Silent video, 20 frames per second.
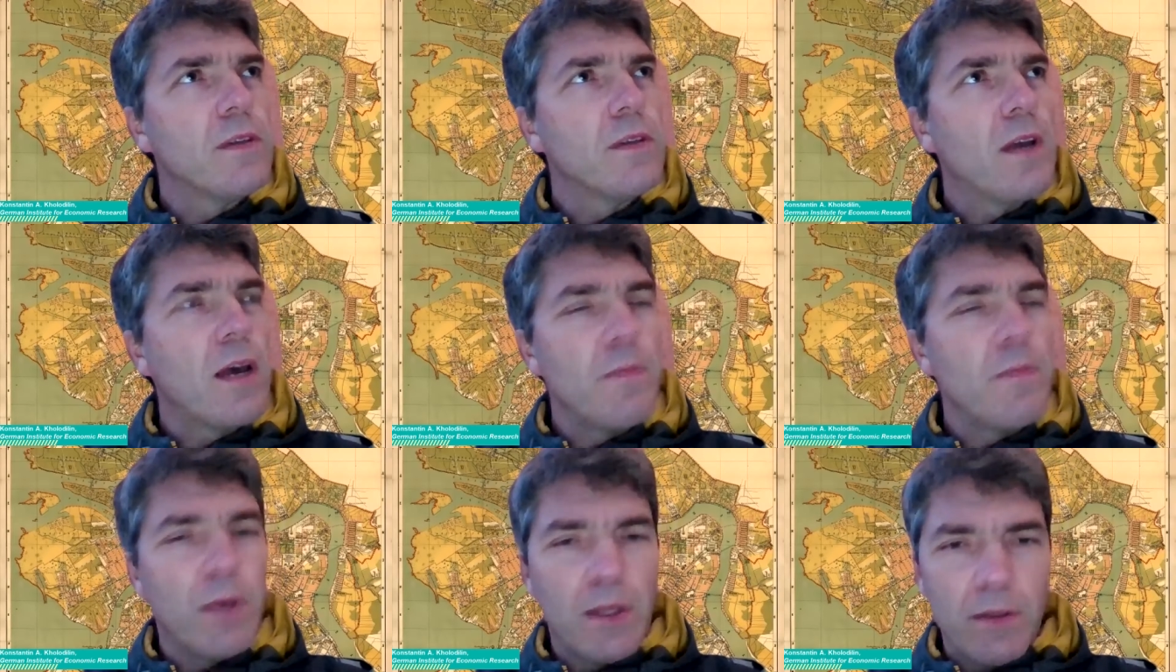
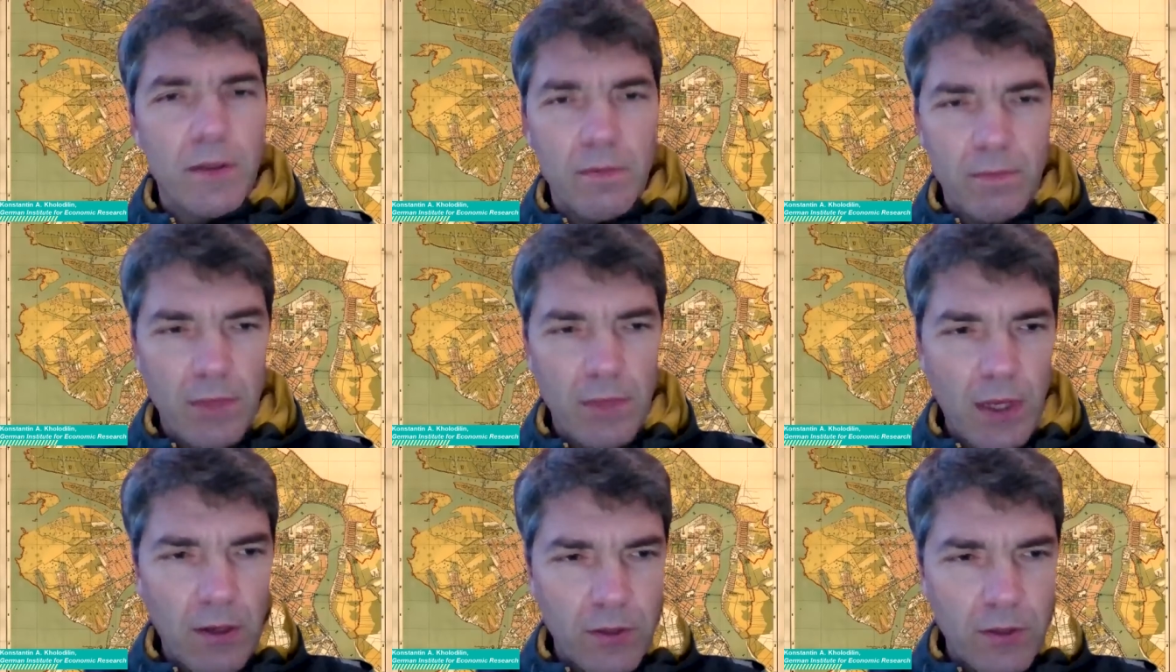I
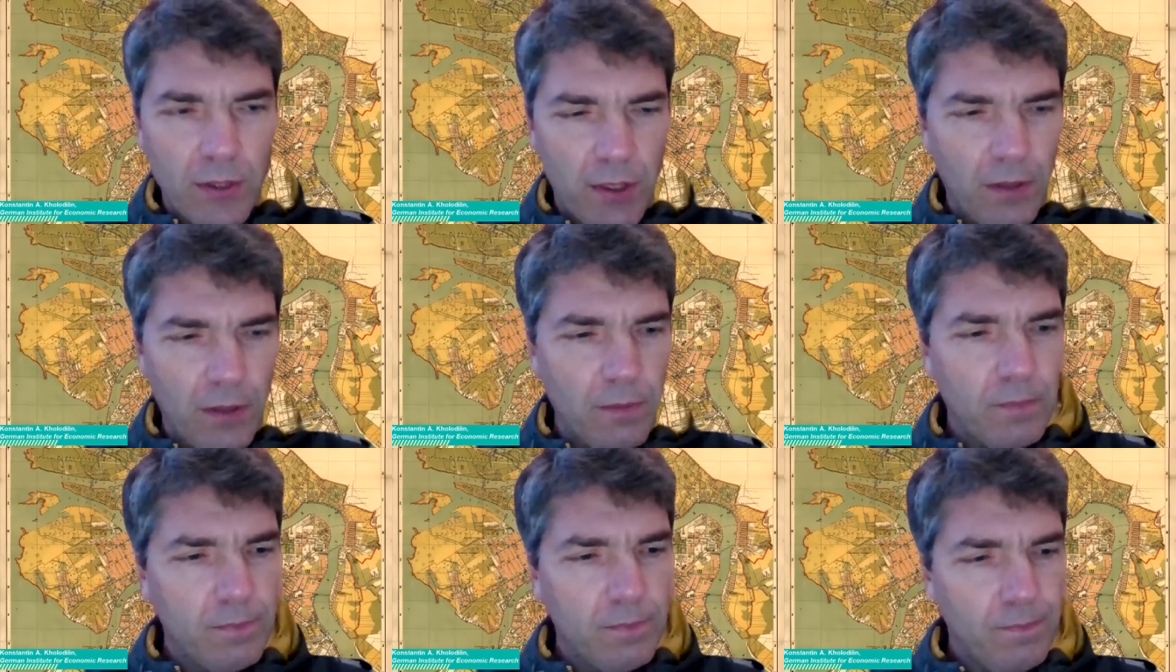mean,
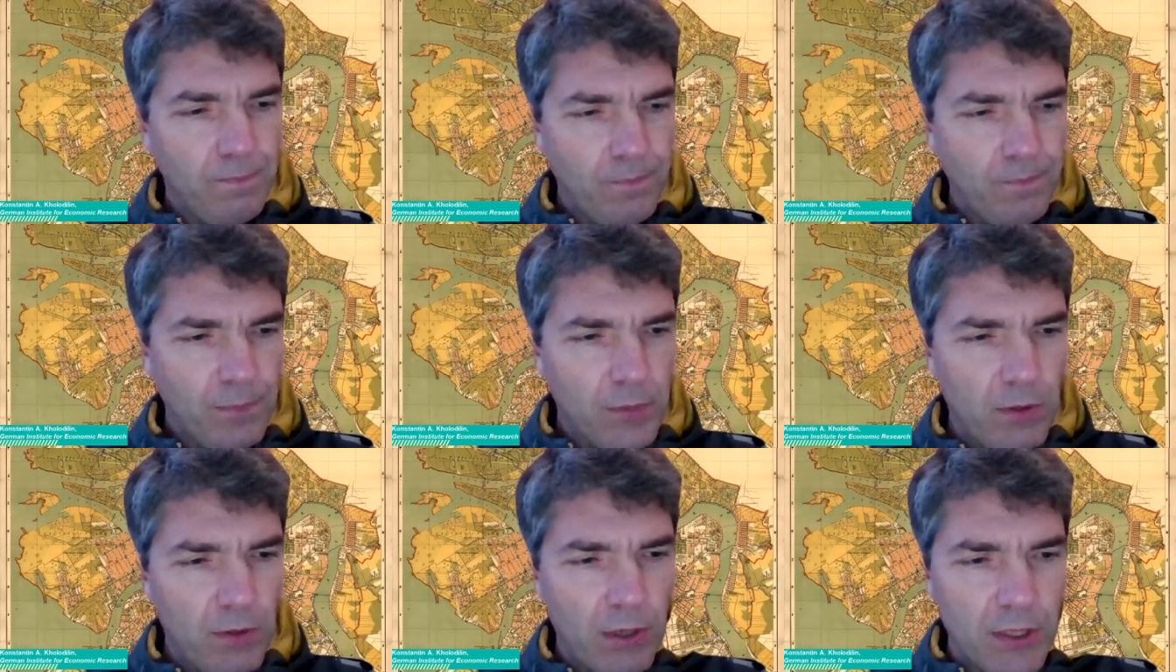housing,
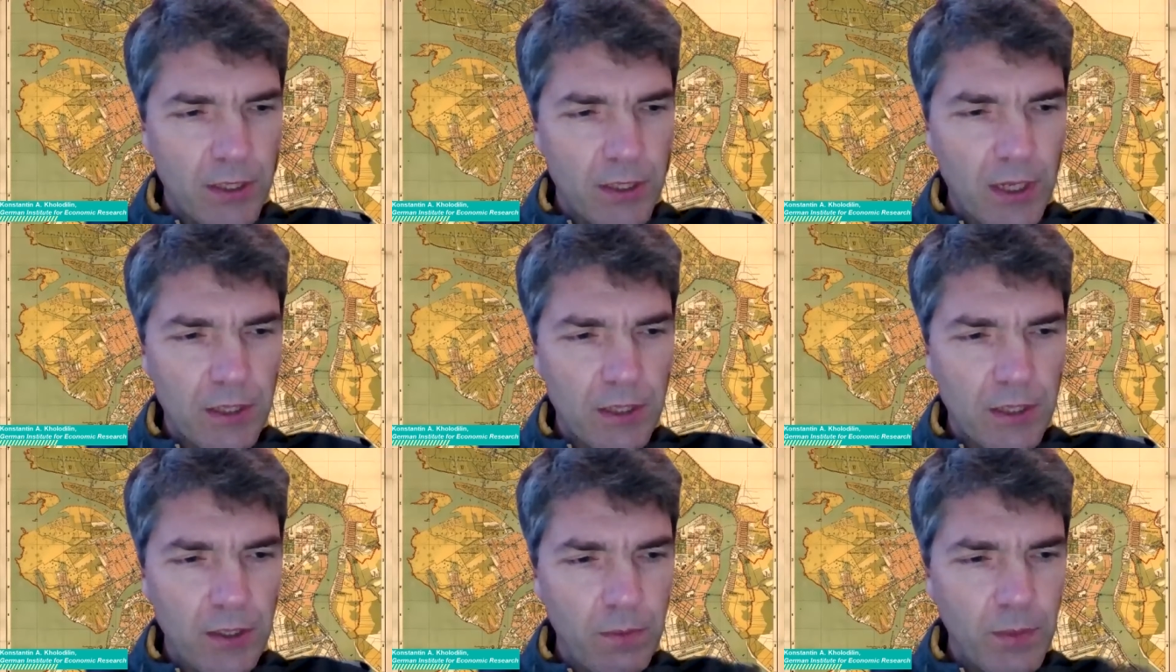
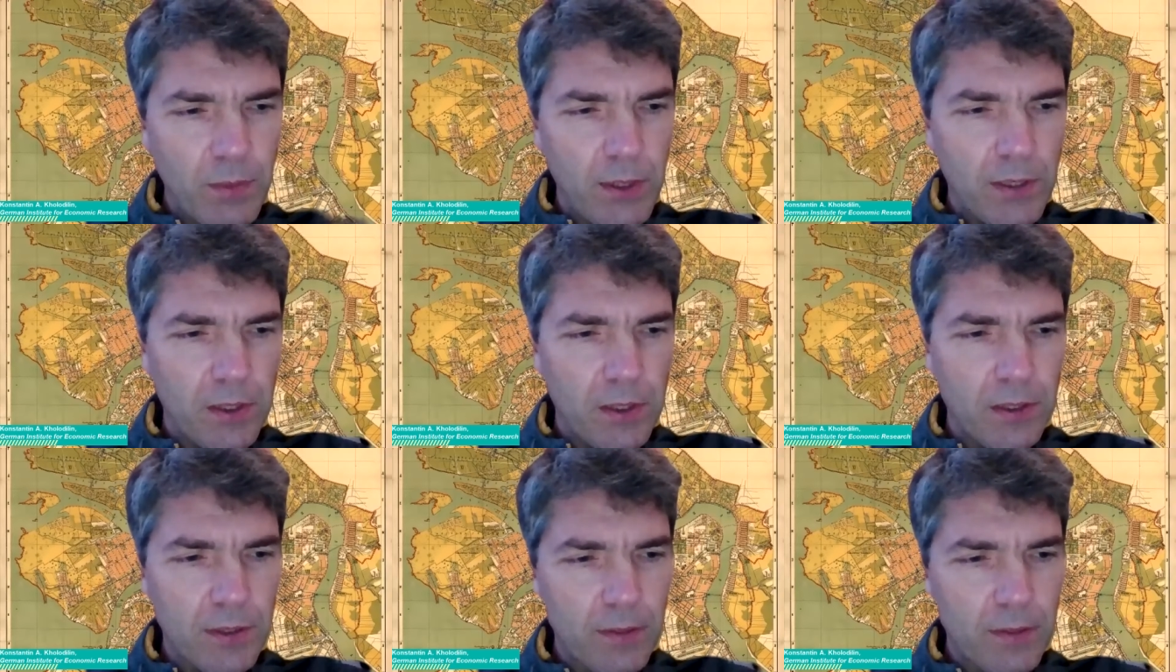residential
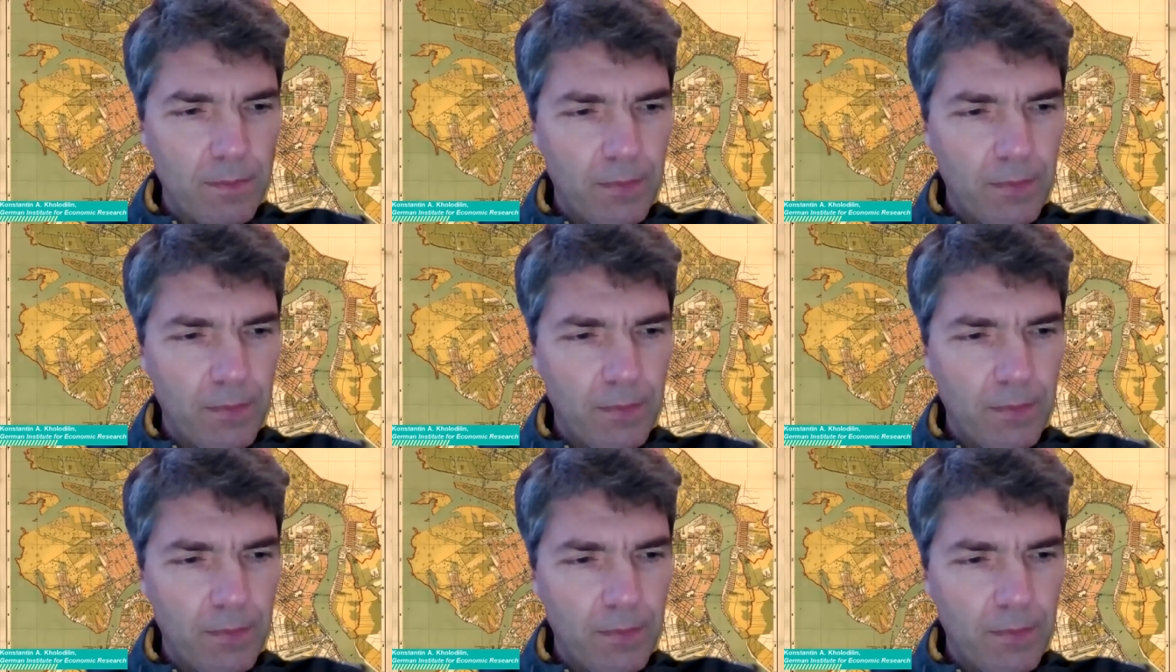buildings.